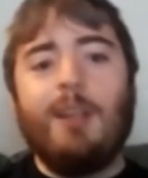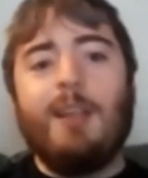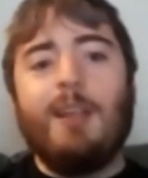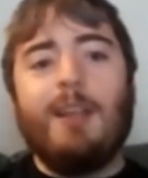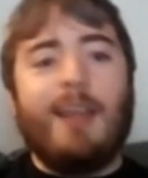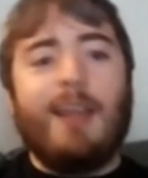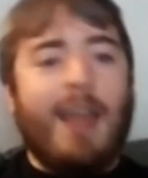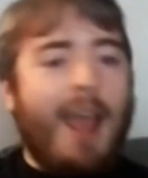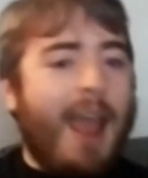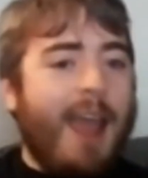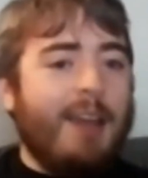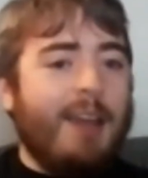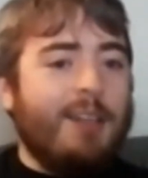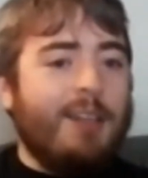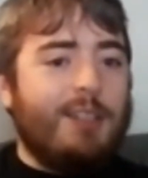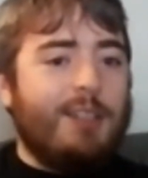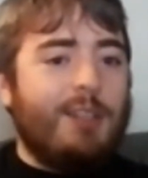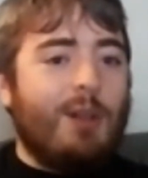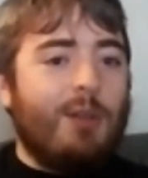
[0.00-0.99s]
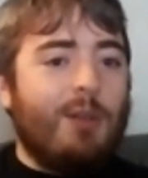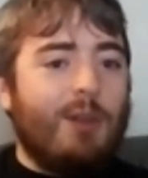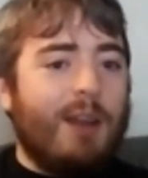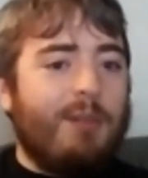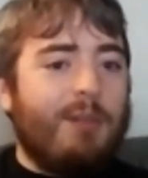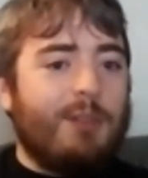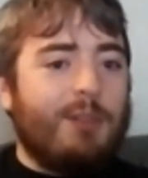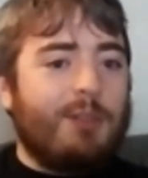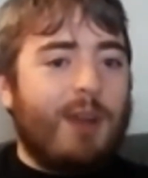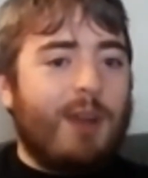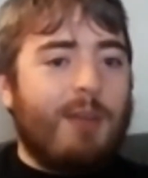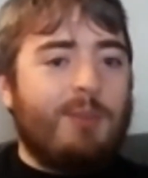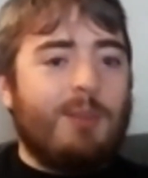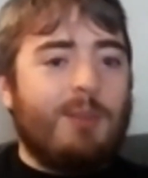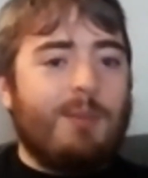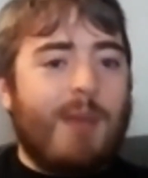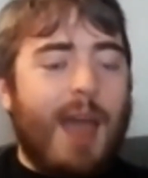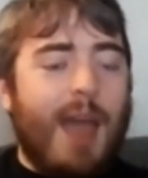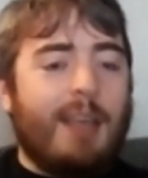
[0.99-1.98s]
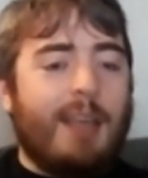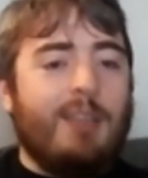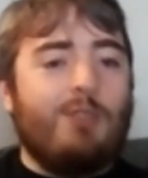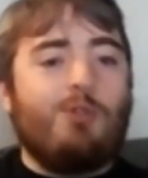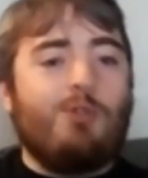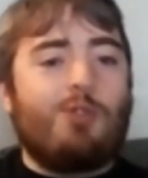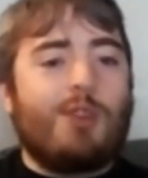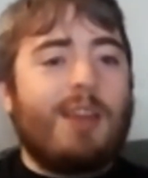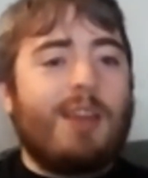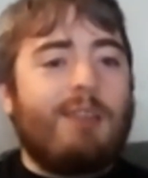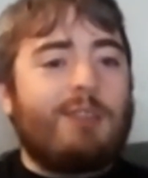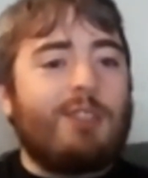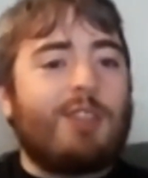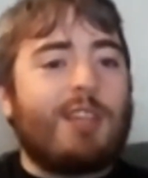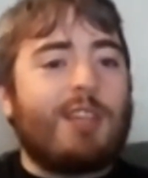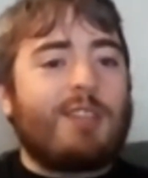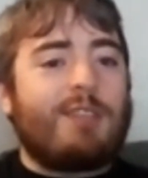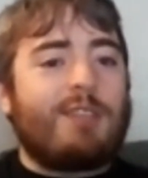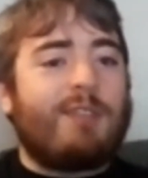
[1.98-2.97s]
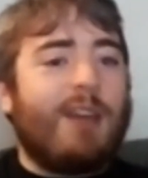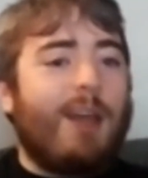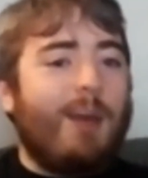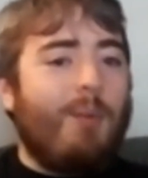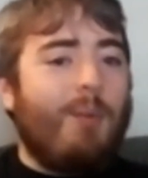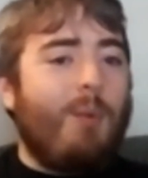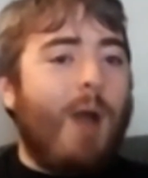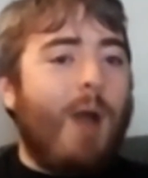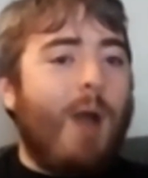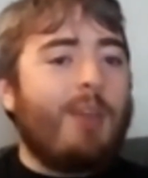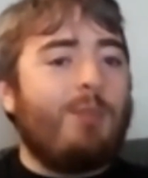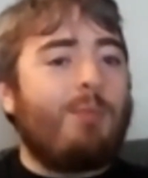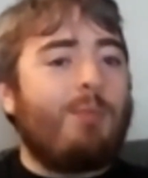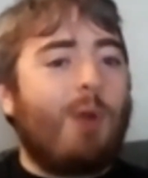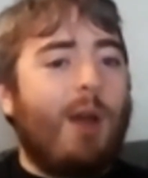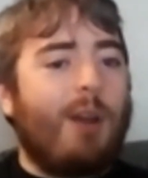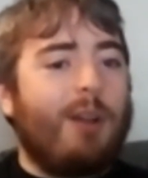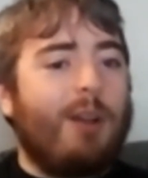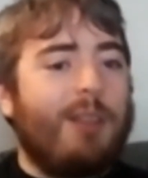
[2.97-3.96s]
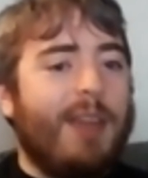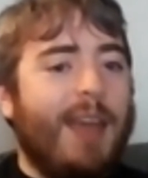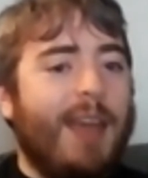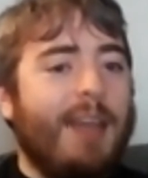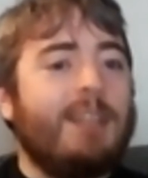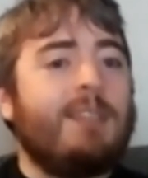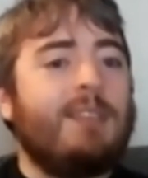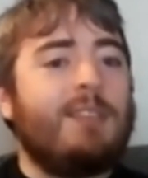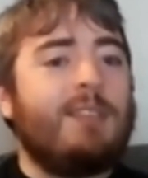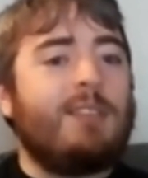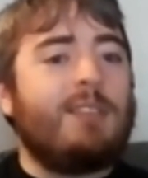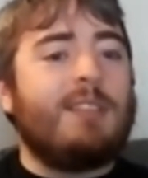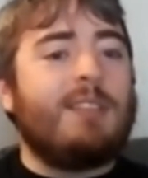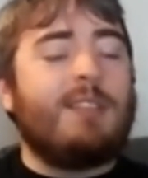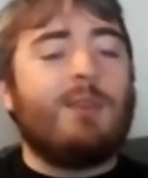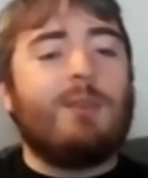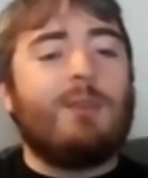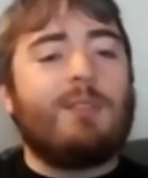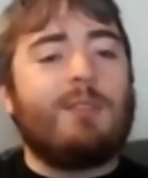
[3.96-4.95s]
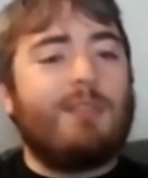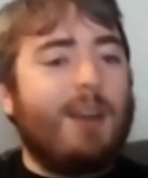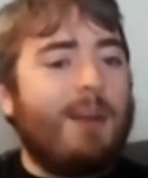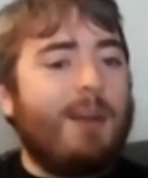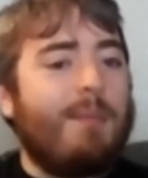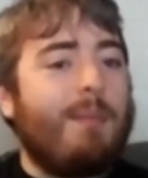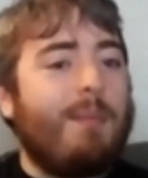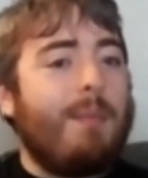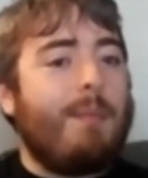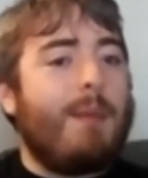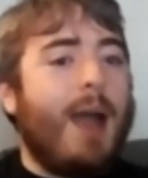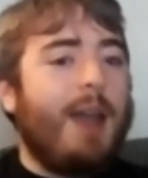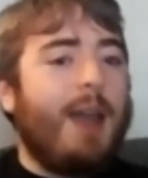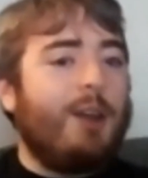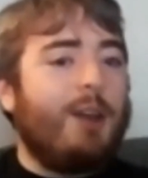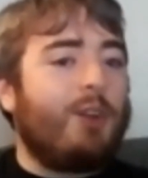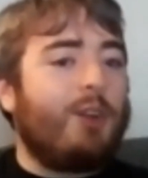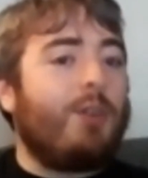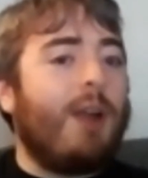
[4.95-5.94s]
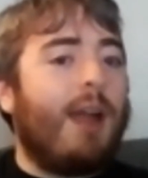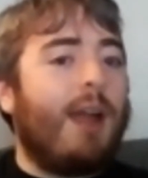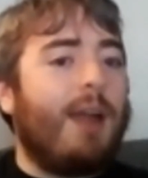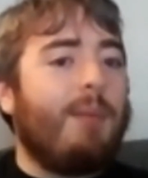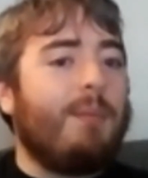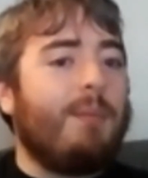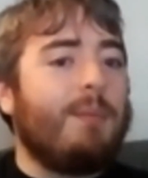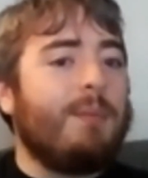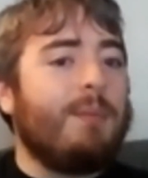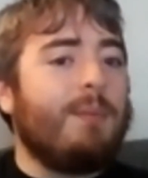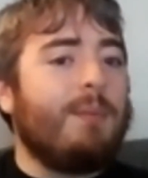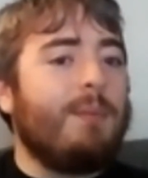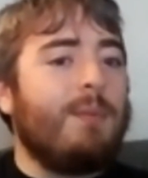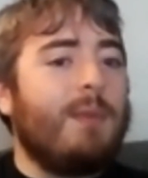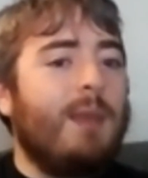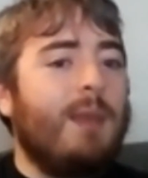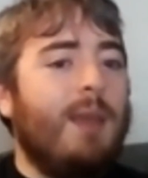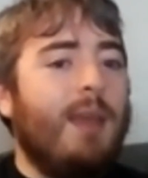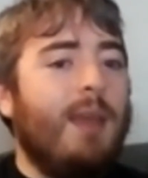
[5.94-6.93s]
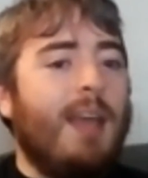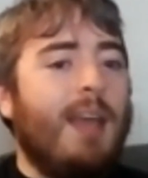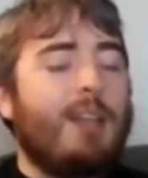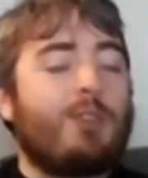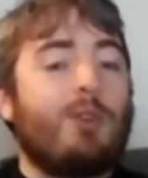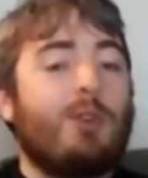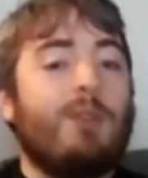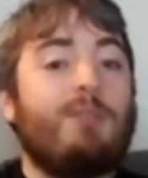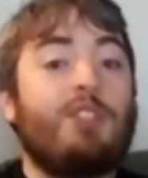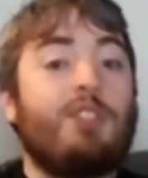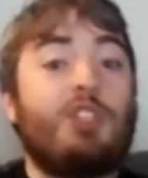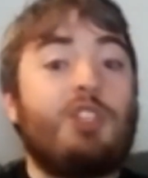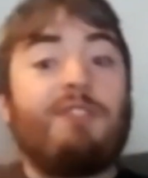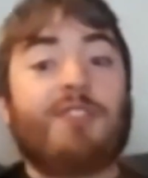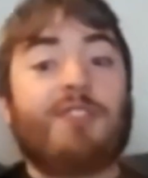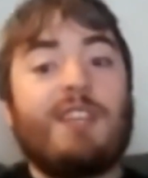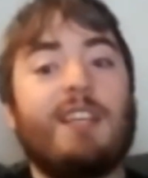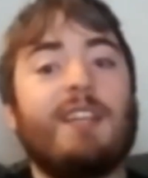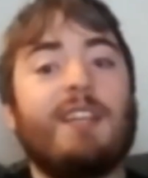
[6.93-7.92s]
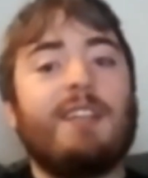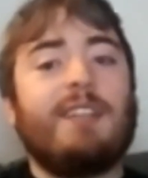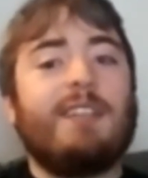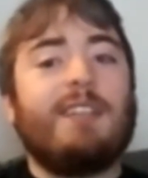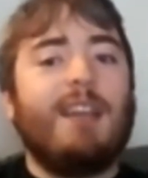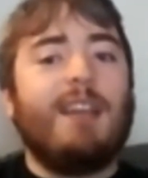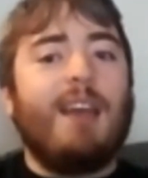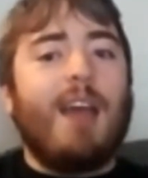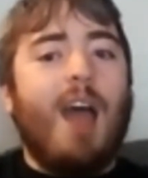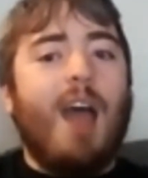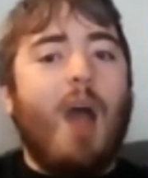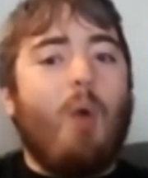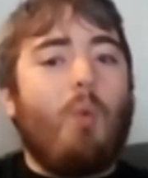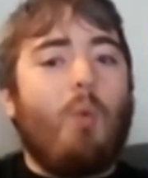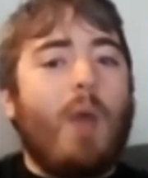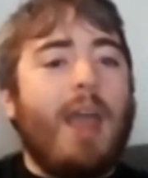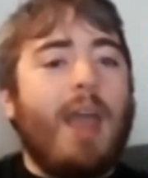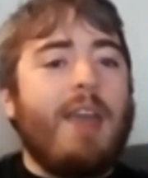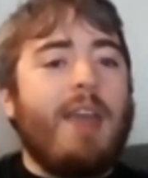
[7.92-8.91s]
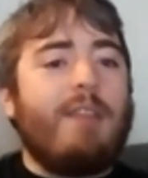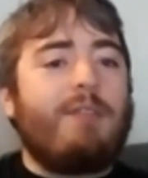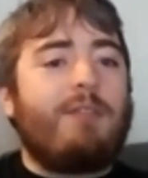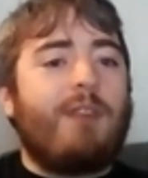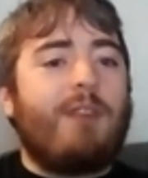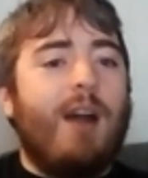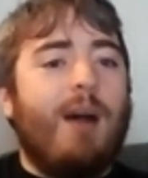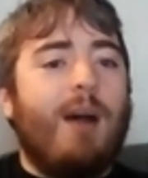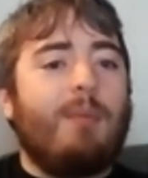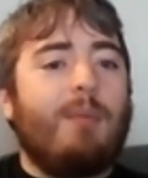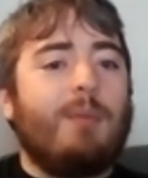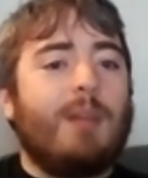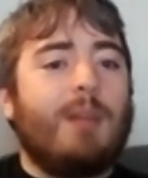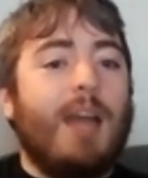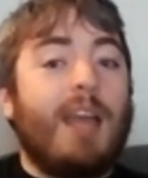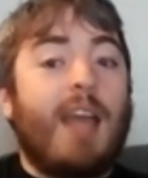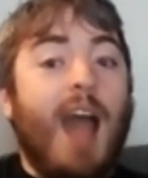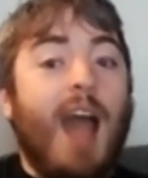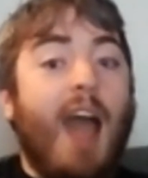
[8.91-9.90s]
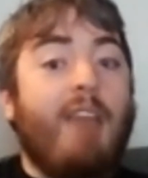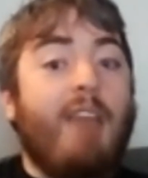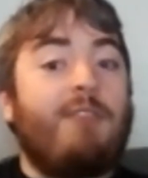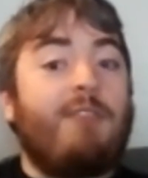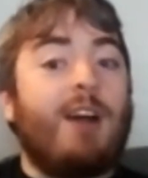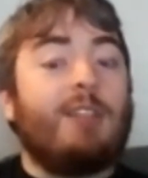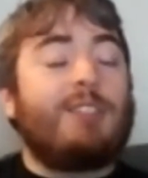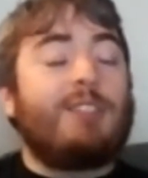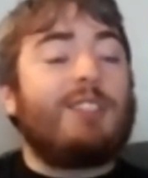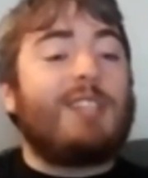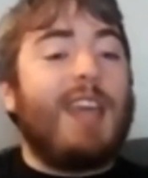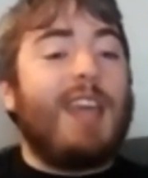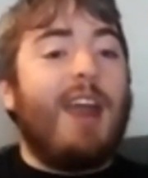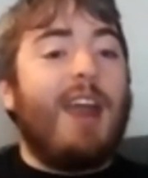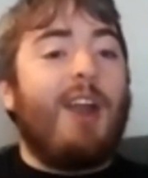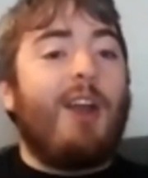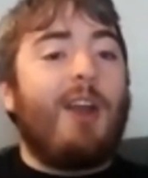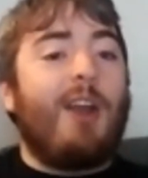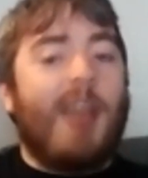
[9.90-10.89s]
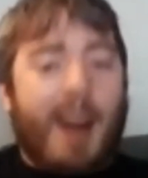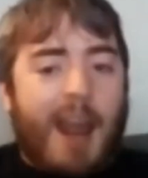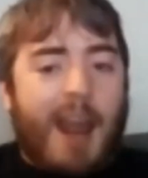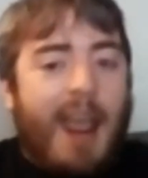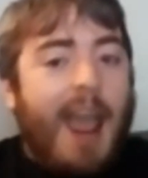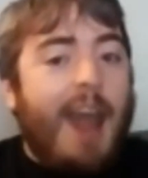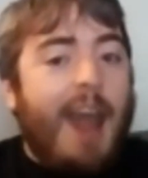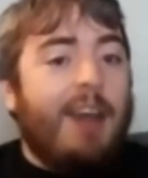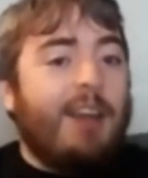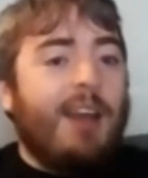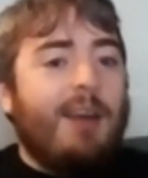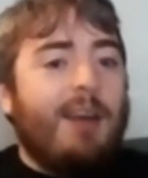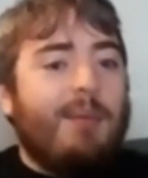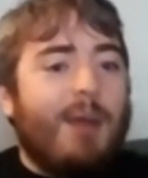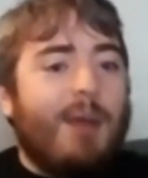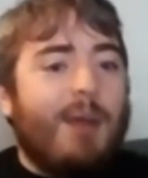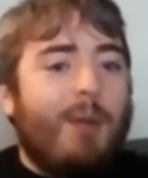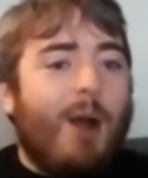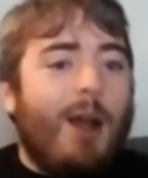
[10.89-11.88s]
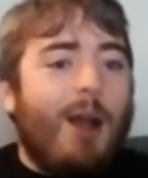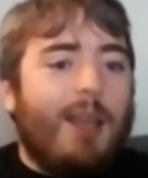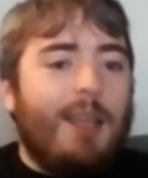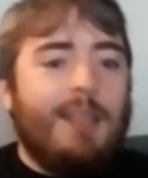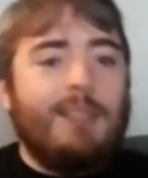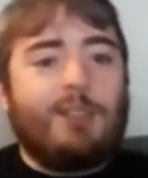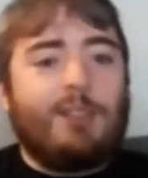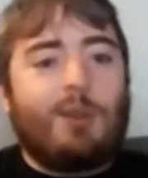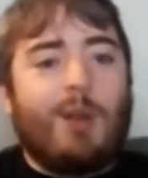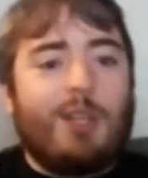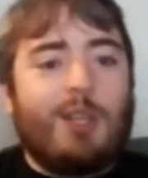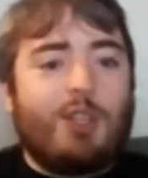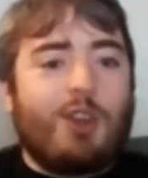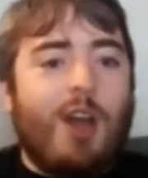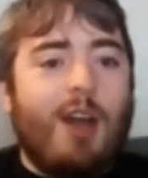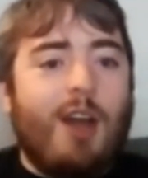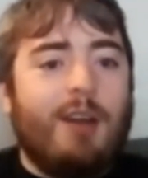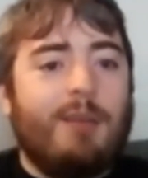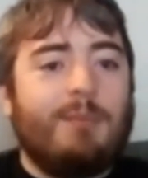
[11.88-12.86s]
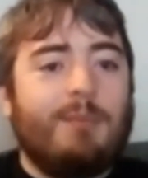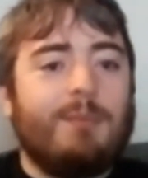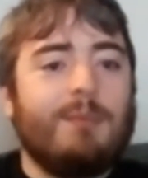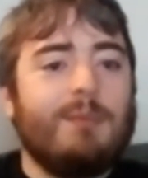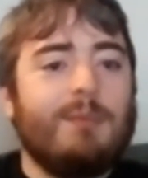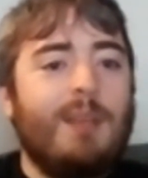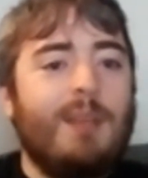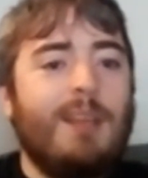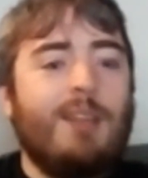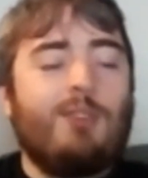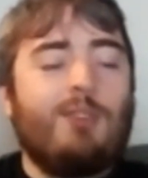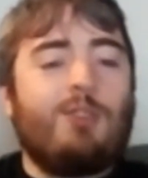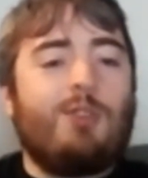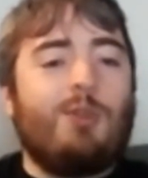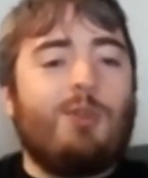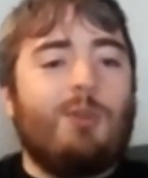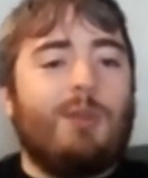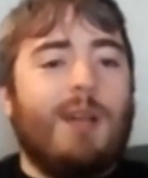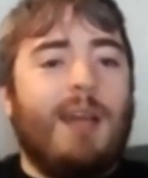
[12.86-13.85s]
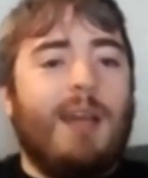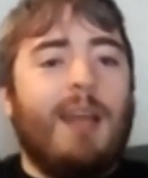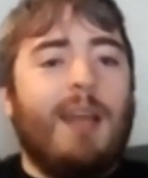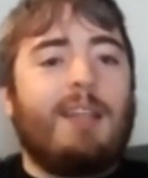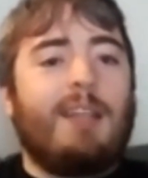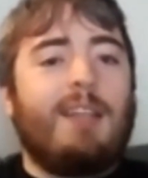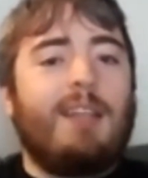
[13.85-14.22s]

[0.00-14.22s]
and an assault rifle strapped to your back, you should have to justify why you brought all that to deal with a very minor crime. And sort of shifting away from like, I felt scared and I had a gun in my pocket, so I shot him, to like